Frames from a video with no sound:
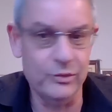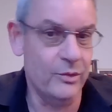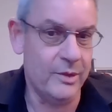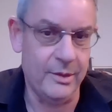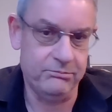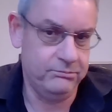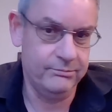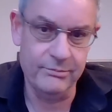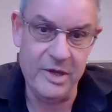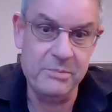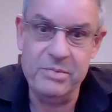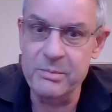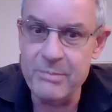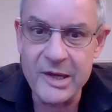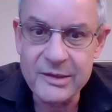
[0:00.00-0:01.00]
You are
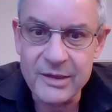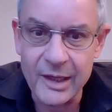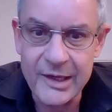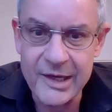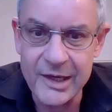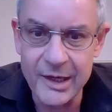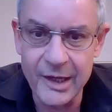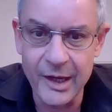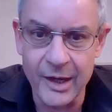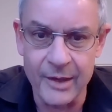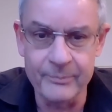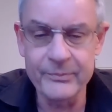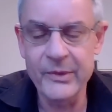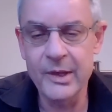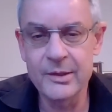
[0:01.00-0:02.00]
Maybe mentally
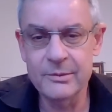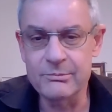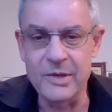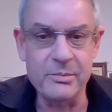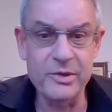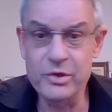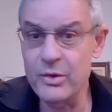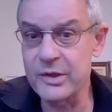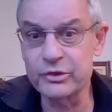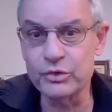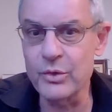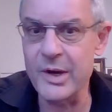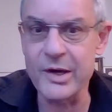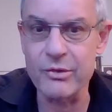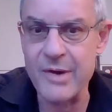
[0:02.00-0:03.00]
ill. Maybe you are
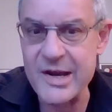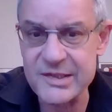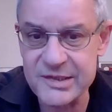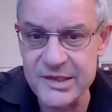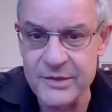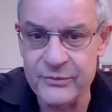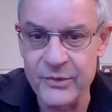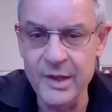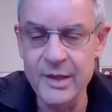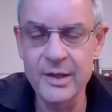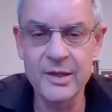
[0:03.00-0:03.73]
too aggressive.